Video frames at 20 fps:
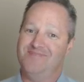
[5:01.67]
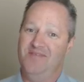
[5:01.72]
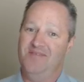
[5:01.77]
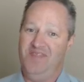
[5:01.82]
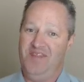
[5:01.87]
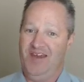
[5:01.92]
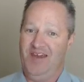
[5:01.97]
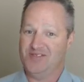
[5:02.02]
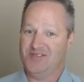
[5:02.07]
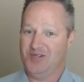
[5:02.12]

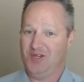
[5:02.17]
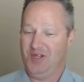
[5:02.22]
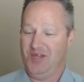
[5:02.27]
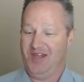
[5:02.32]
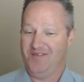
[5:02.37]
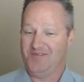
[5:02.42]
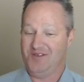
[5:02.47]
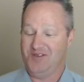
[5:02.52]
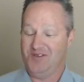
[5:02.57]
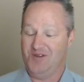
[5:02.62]
That's all they
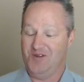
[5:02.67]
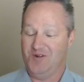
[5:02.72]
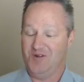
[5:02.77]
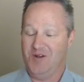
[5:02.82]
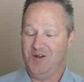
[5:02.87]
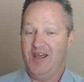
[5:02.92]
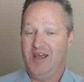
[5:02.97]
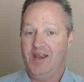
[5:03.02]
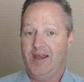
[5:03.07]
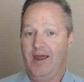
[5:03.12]
have to do.
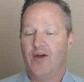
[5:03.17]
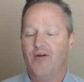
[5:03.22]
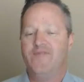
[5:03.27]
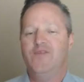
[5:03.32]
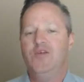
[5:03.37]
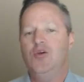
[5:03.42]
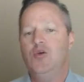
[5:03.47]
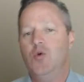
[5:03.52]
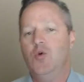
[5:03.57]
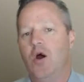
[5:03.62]
Now, if
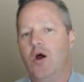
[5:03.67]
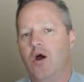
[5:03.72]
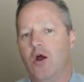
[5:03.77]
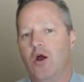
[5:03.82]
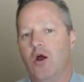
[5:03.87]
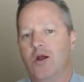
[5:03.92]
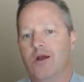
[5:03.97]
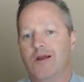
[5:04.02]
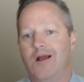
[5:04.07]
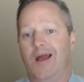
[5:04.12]
you
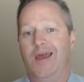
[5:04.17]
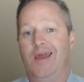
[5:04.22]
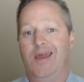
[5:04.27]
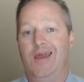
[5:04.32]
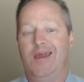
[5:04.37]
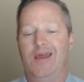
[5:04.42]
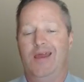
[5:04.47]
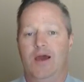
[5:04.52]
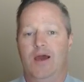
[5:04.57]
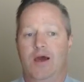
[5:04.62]
are
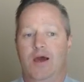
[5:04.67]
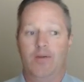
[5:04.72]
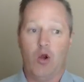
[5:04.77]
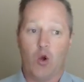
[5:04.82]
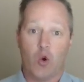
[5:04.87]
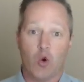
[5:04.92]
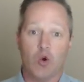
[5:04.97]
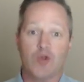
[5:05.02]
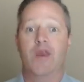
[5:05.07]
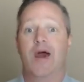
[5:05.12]
an
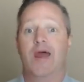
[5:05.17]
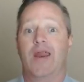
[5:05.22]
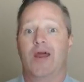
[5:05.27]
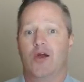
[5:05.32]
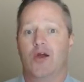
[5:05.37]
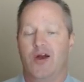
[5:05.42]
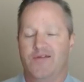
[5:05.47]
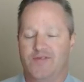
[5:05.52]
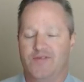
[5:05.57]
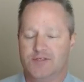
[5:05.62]
orthodontic
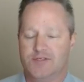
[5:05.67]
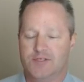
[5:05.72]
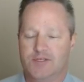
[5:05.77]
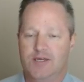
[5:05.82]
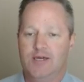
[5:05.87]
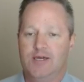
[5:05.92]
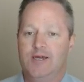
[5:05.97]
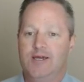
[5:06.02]
office,